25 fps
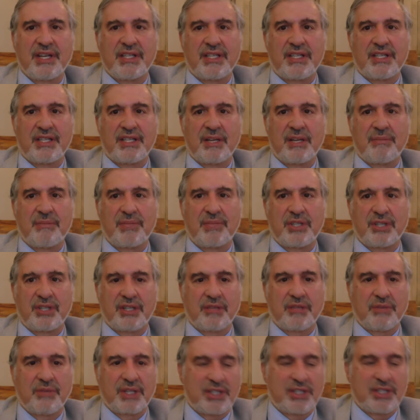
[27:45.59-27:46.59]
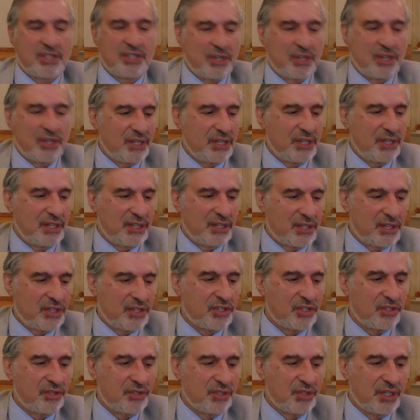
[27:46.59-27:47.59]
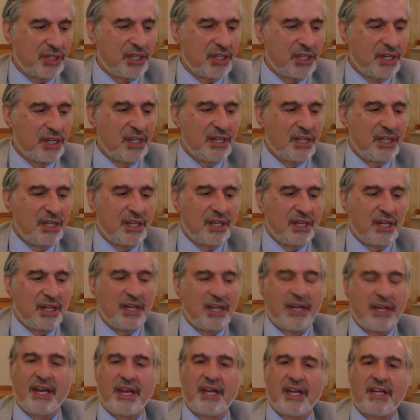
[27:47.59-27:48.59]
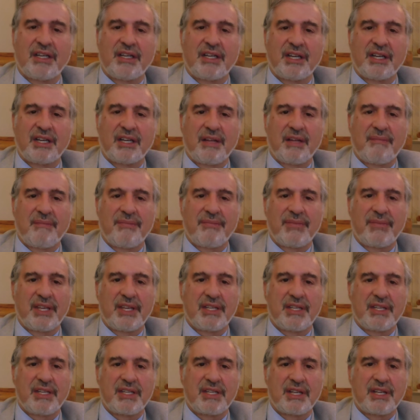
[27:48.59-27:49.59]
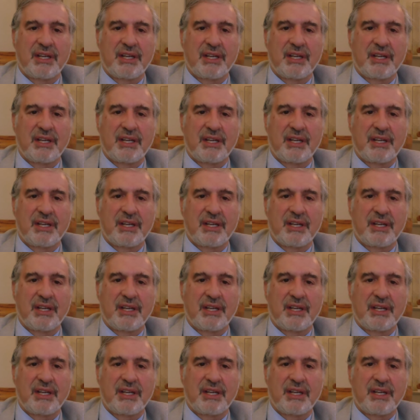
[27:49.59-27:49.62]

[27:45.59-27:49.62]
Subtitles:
sculpture that we'd shown in the Hirshhorn, and his